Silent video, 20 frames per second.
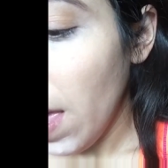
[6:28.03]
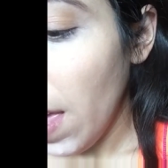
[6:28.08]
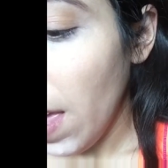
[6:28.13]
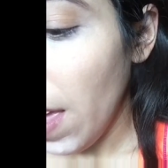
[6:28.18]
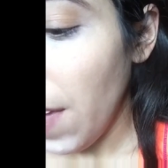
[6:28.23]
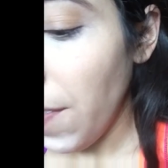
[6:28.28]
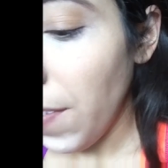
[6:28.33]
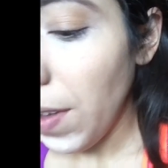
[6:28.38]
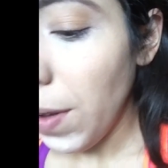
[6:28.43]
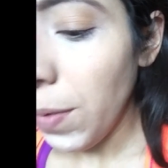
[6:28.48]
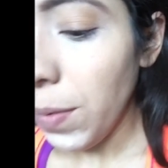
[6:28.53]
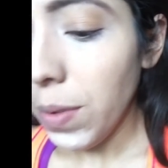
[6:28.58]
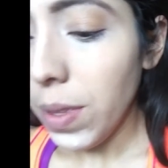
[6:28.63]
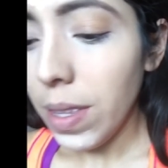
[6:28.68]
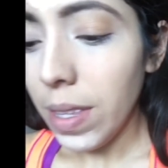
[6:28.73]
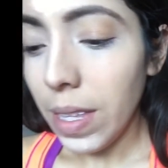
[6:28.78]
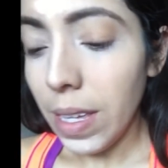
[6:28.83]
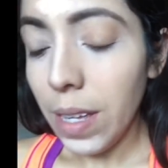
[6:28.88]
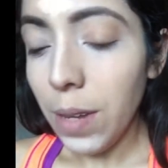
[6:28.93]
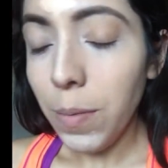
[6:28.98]
If you
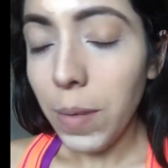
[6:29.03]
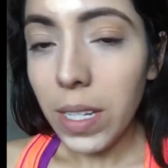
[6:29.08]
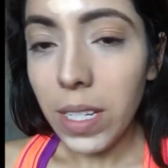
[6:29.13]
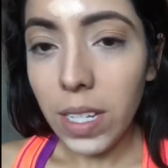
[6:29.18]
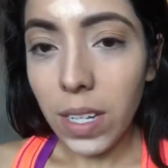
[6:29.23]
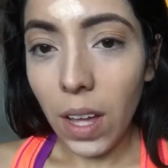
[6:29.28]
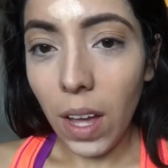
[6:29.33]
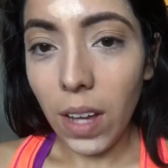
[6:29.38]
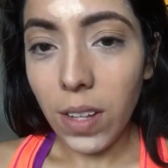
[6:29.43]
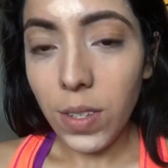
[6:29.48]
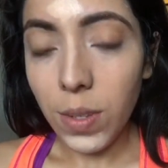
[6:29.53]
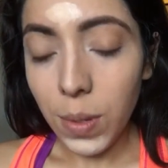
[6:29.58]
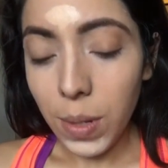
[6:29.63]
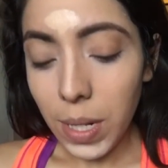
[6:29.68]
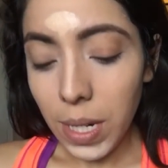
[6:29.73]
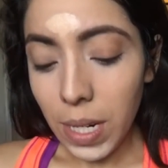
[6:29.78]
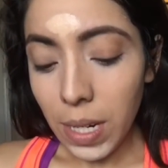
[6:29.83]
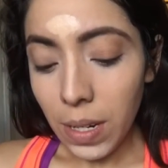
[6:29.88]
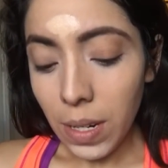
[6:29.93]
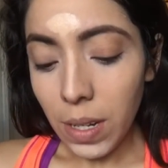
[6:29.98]
did want to
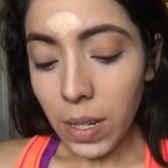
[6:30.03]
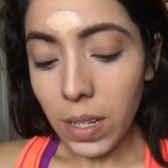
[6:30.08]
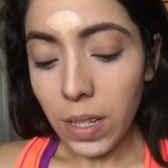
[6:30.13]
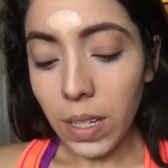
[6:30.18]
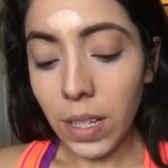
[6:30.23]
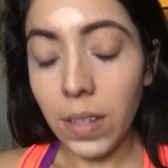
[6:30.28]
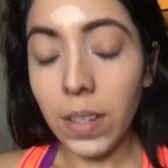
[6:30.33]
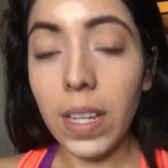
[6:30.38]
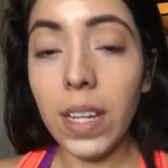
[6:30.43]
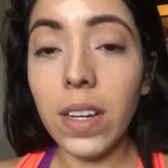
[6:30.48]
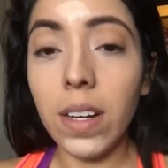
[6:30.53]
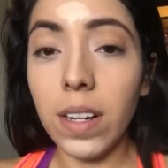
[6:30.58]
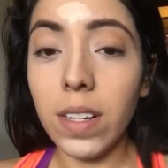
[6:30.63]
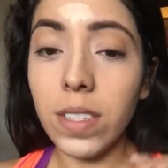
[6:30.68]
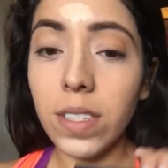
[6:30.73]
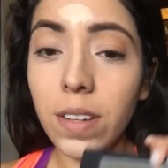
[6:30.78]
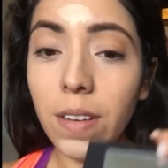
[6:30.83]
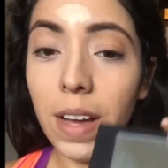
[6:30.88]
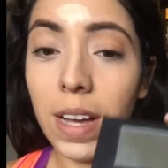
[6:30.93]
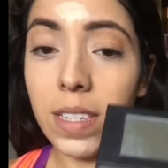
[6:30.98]
contour, Younique
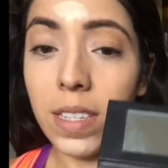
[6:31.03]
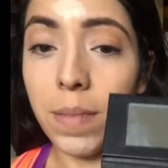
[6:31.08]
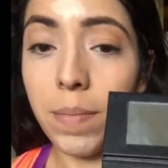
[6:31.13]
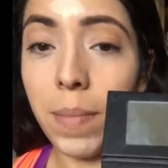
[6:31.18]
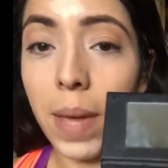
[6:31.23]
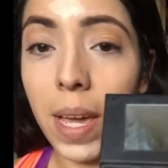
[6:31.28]
also has